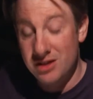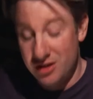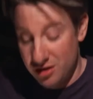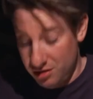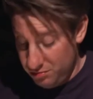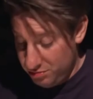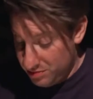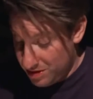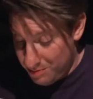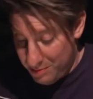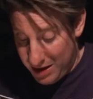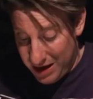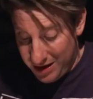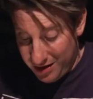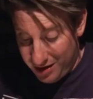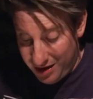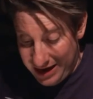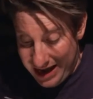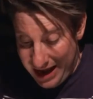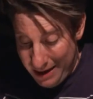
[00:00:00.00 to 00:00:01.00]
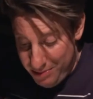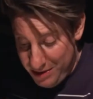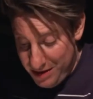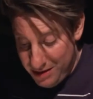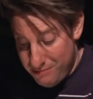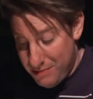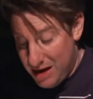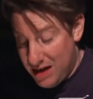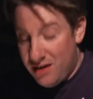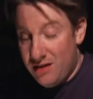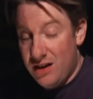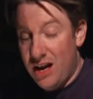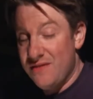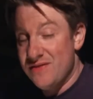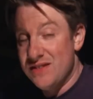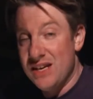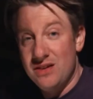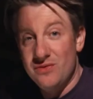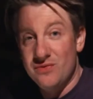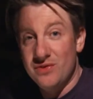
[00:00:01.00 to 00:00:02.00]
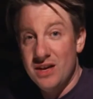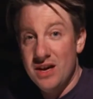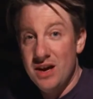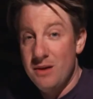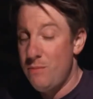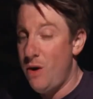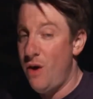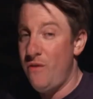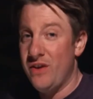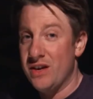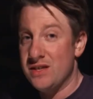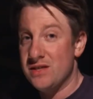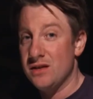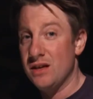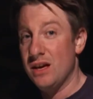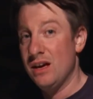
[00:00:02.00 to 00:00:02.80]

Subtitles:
do to make it all happen and make your life safe. Perfect.